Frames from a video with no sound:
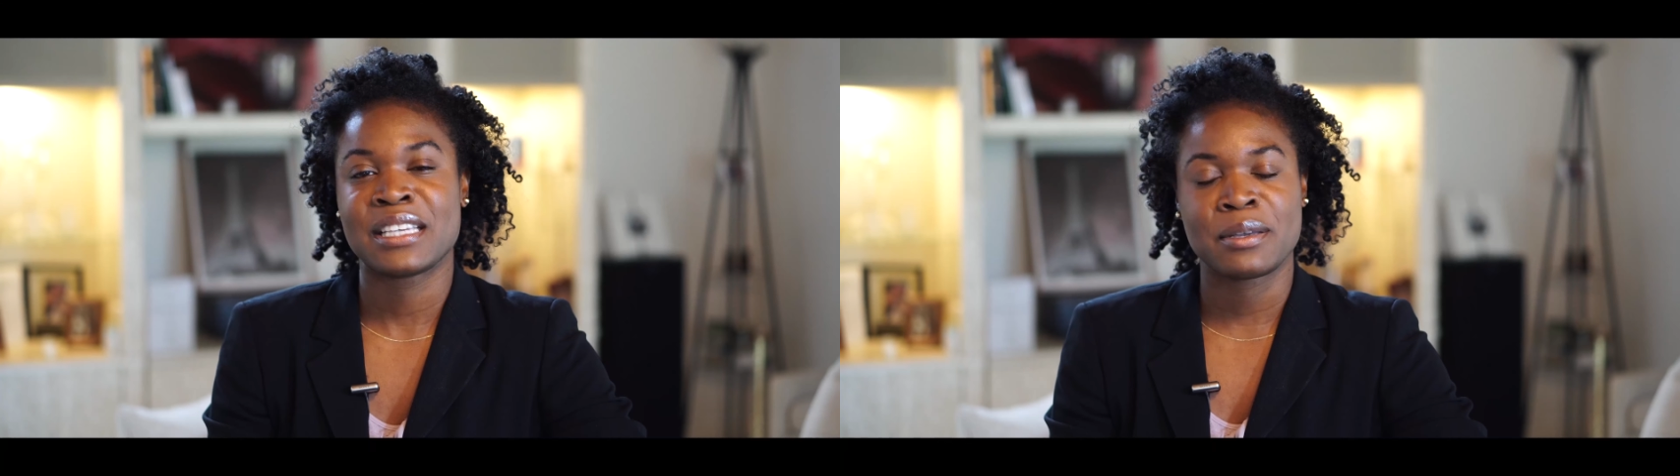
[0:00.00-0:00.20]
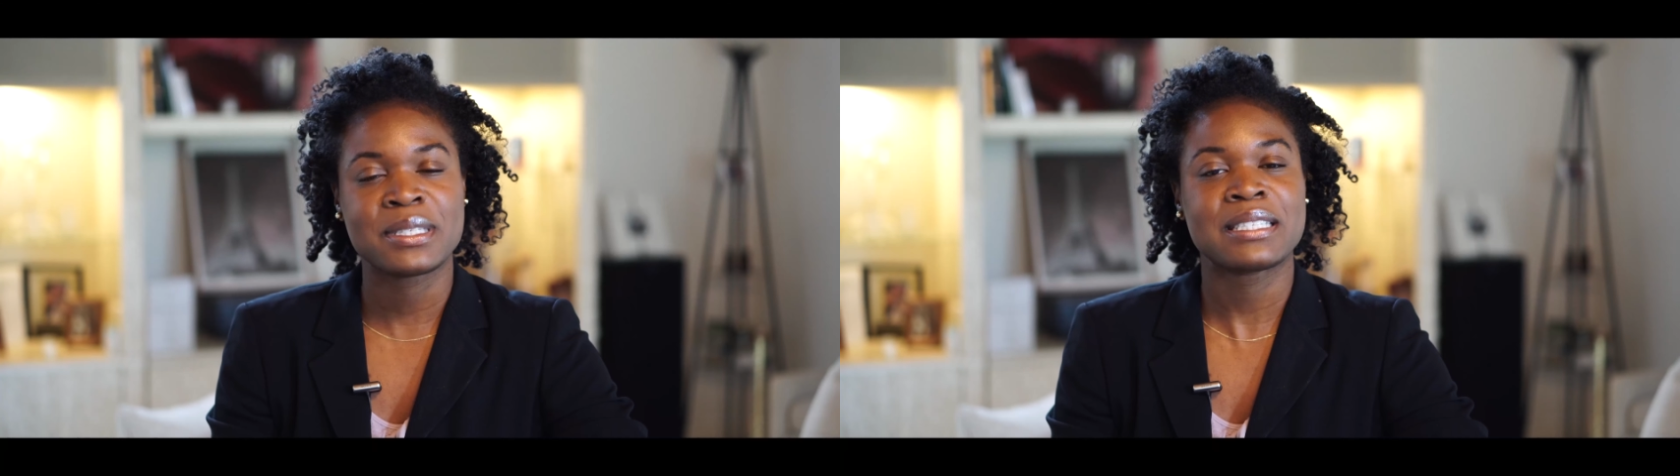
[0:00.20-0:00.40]

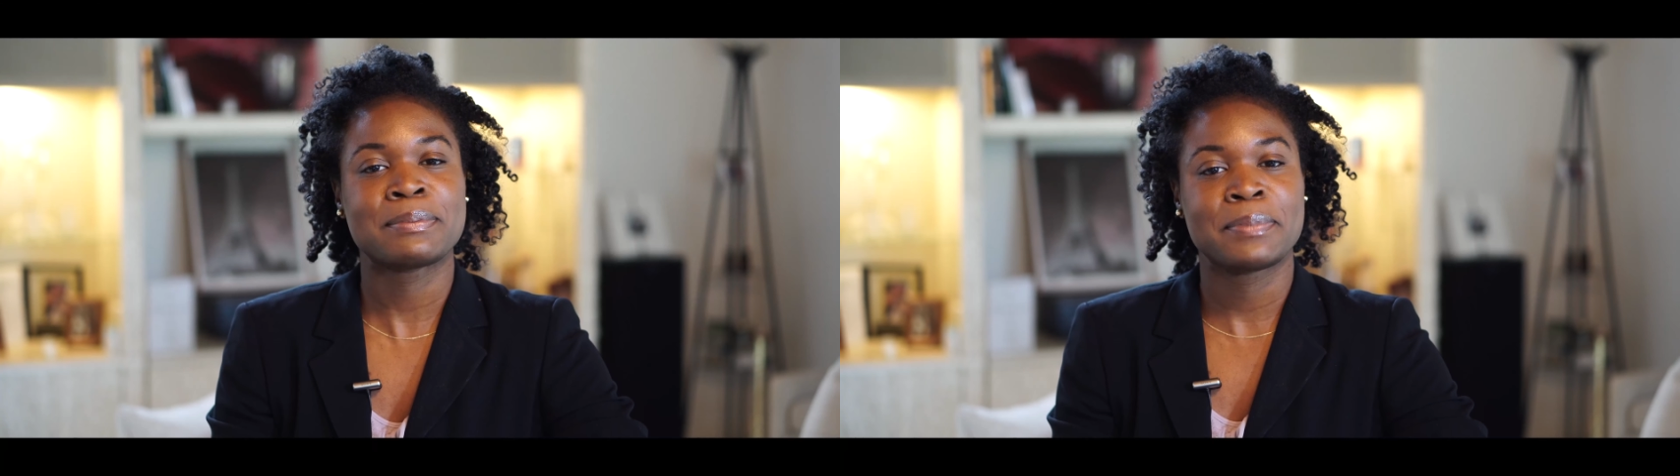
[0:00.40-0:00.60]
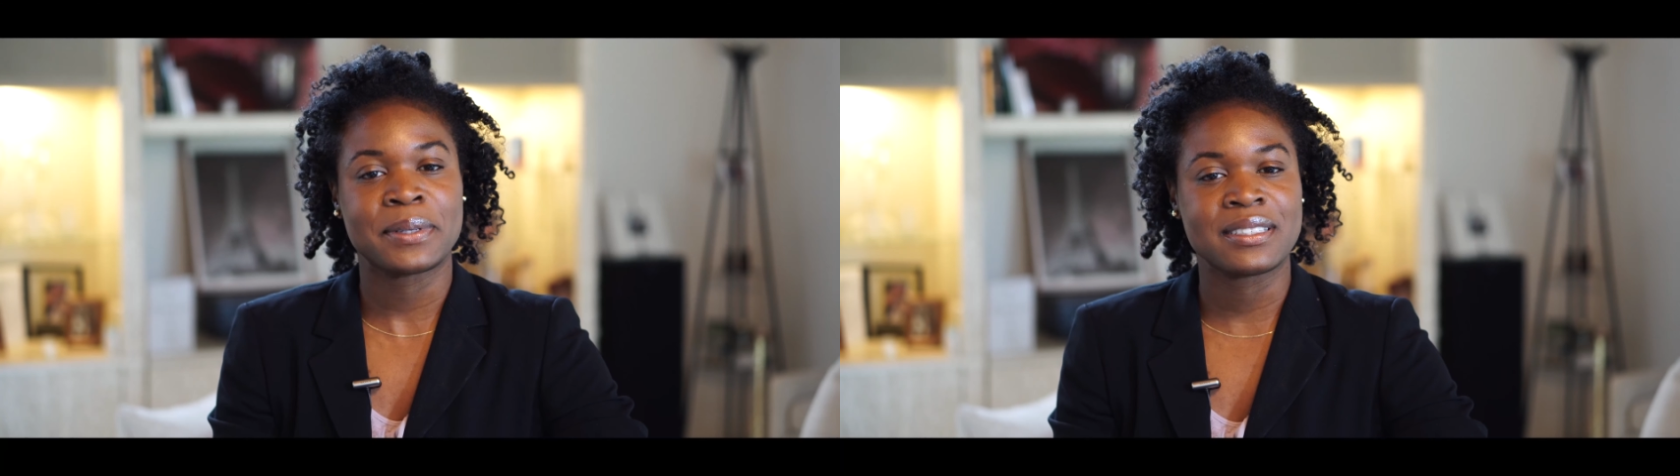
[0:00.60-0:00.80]
JAMS
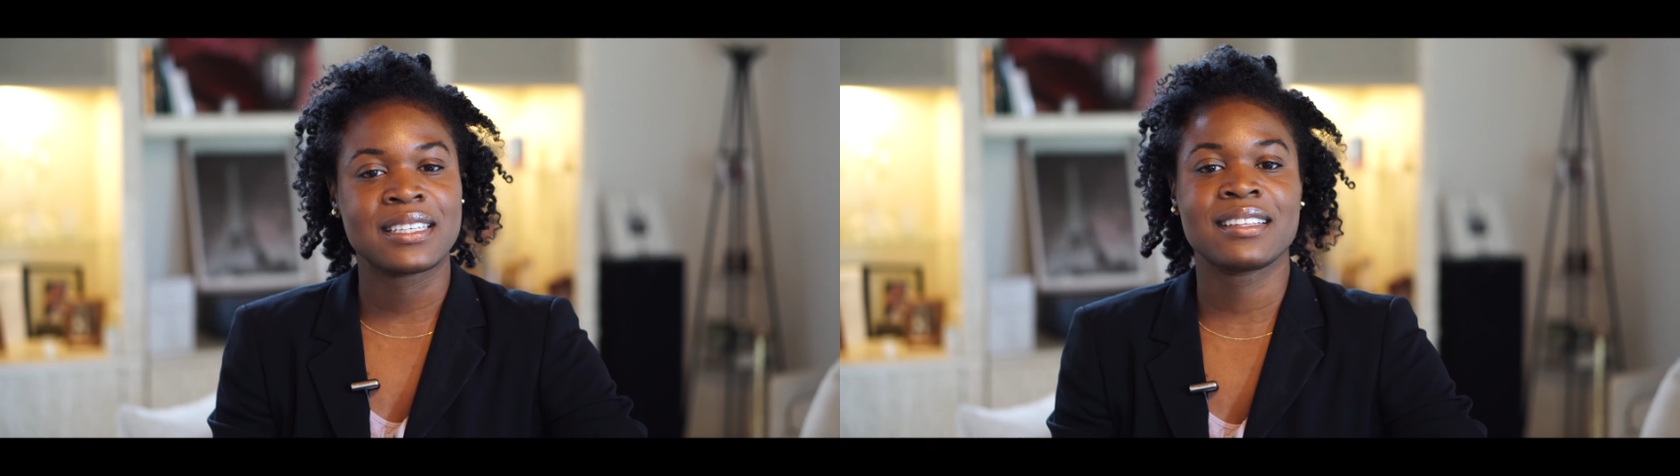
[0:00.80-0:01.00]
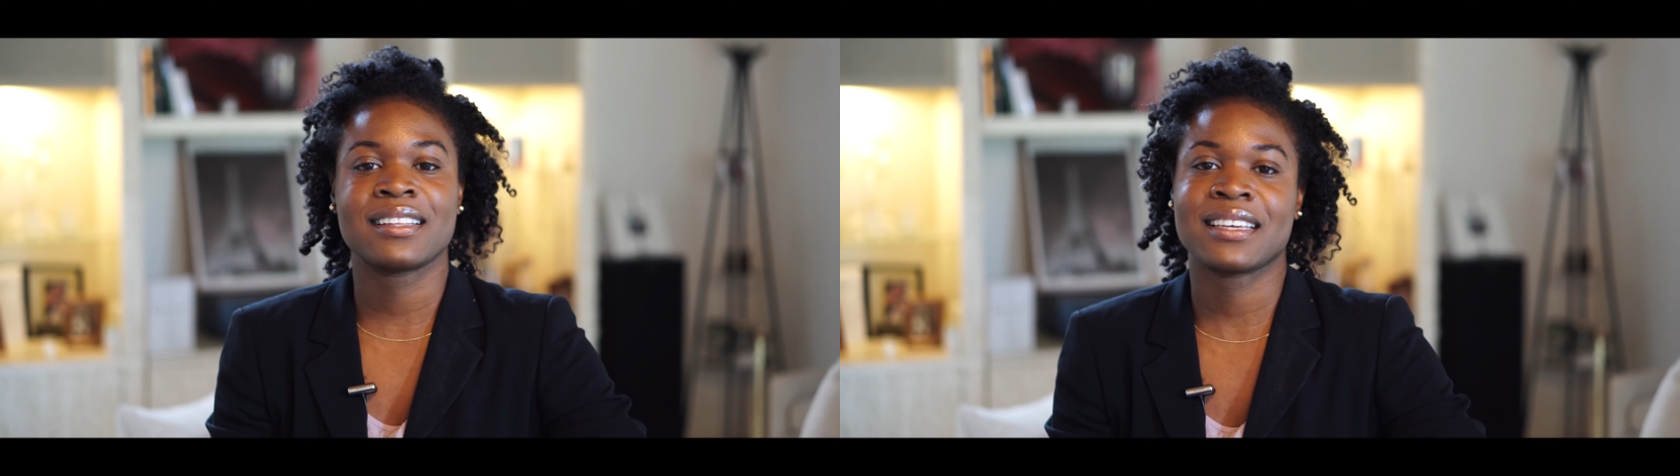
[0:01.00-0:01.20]
is
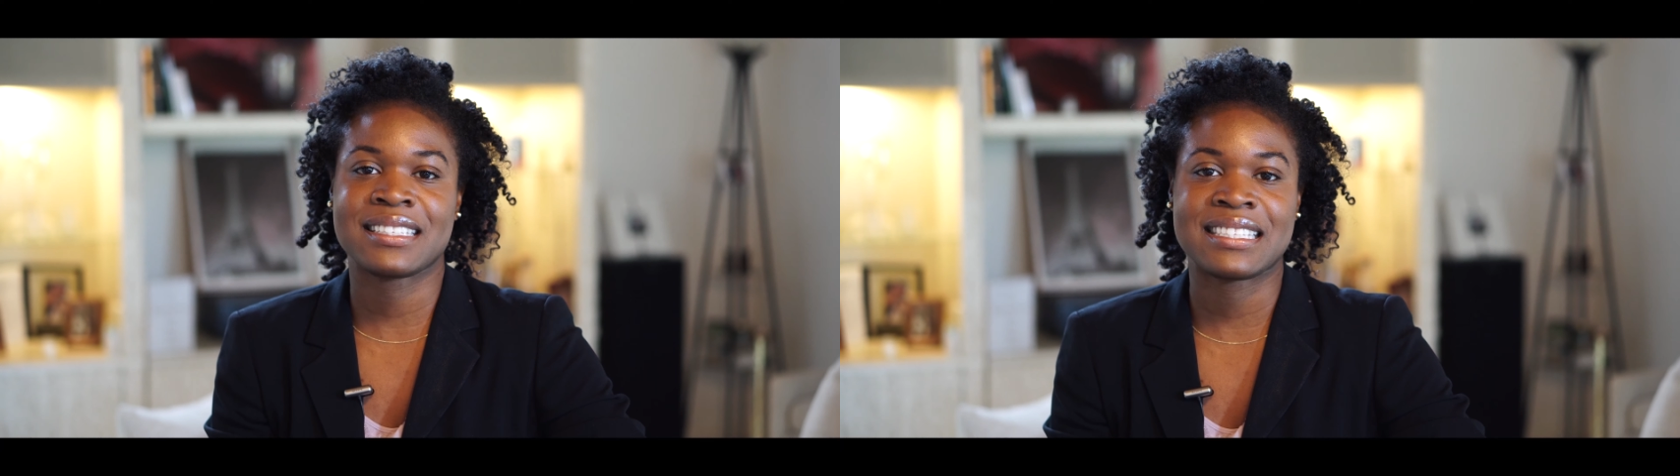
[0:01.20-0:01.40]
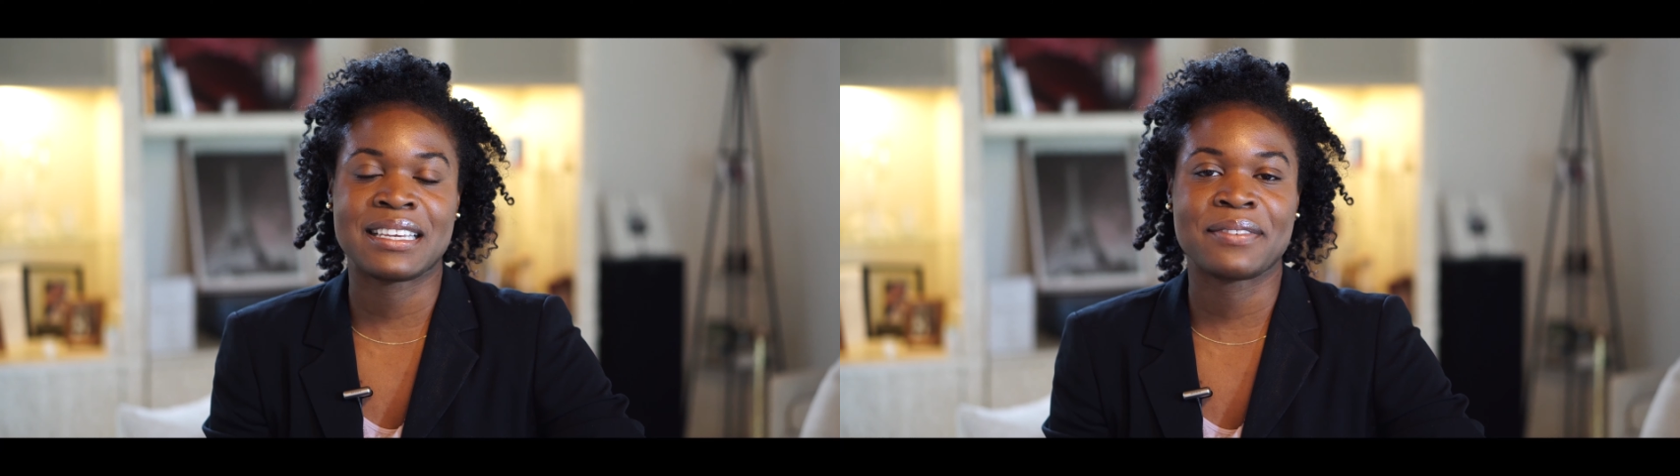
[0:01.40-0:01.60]
building a
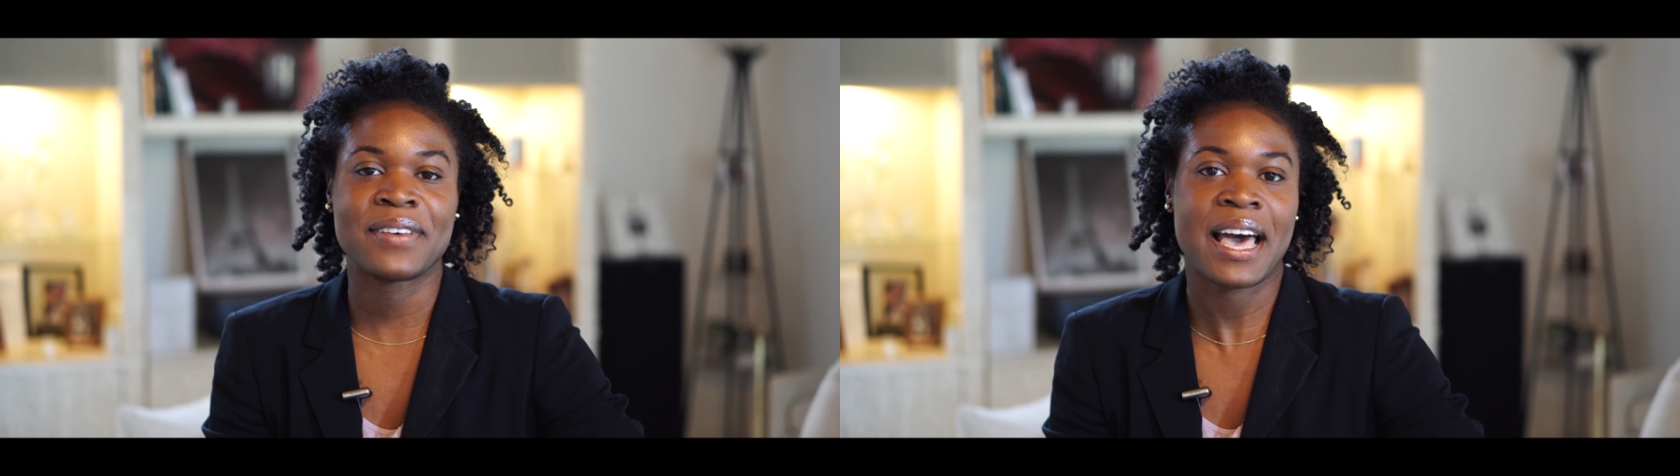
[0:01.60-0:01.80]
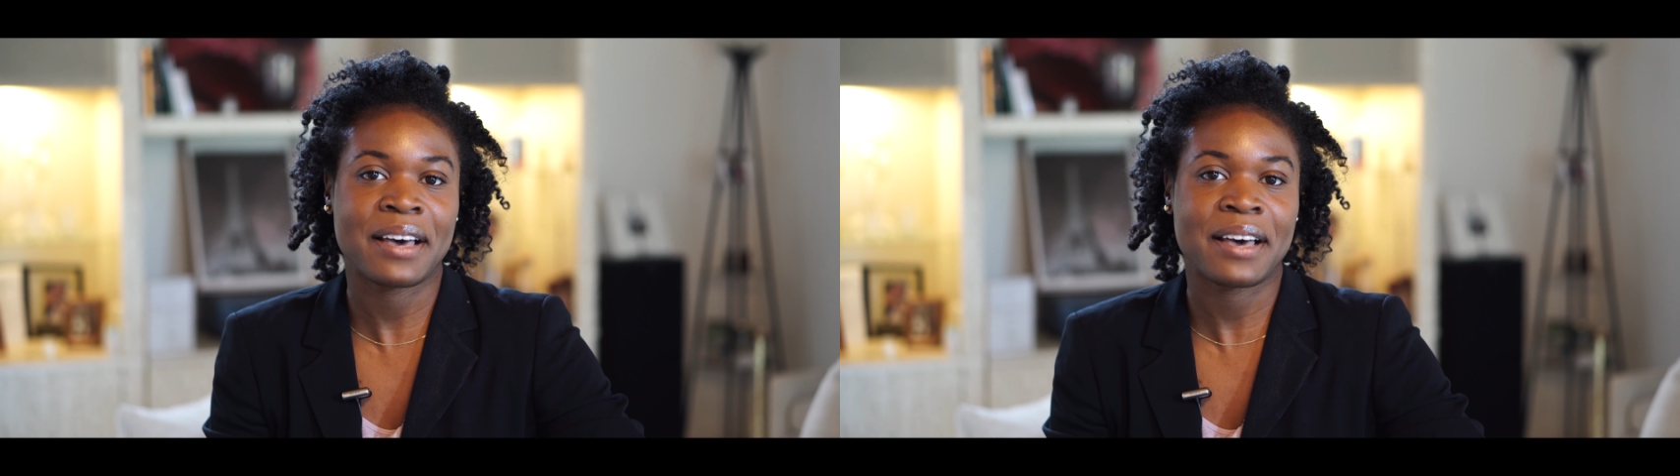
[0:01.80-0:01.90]
legacy of